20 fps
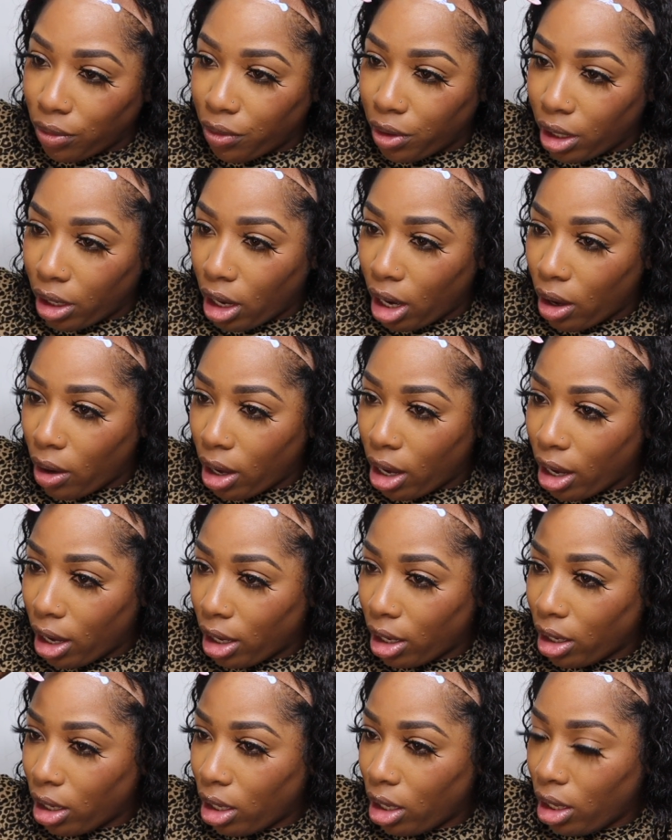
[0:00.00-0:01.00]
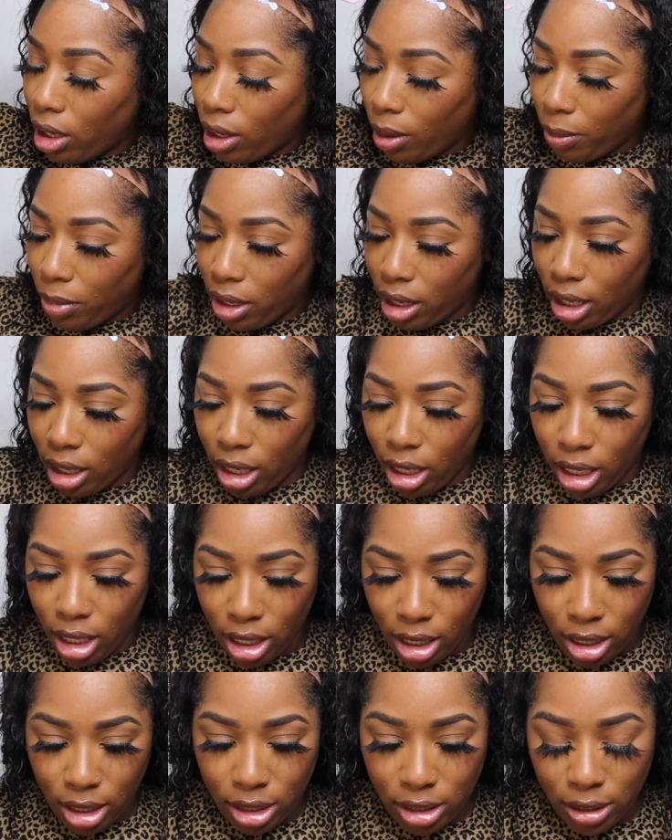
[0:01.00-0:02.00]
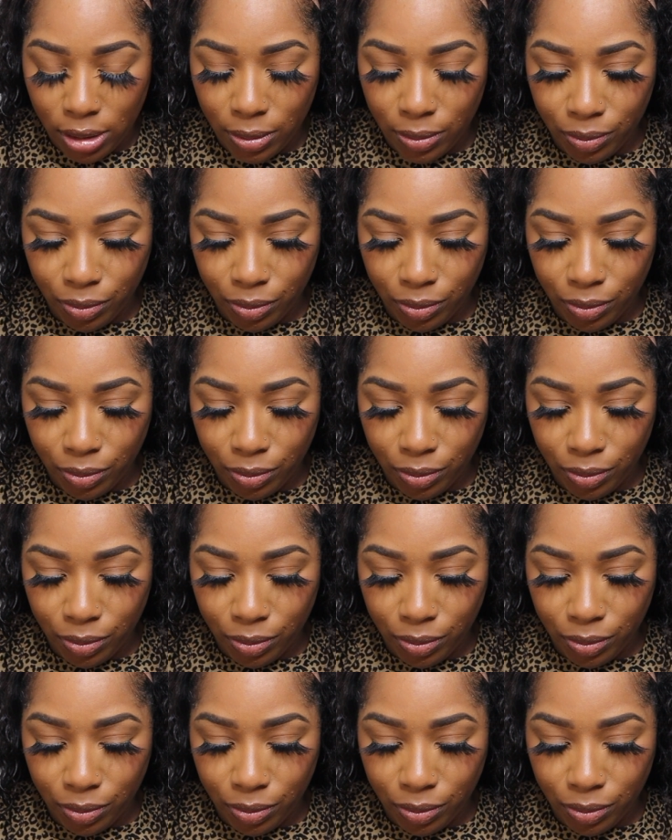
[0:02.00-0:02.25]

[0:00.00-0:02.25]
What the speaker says: figure out how big it is.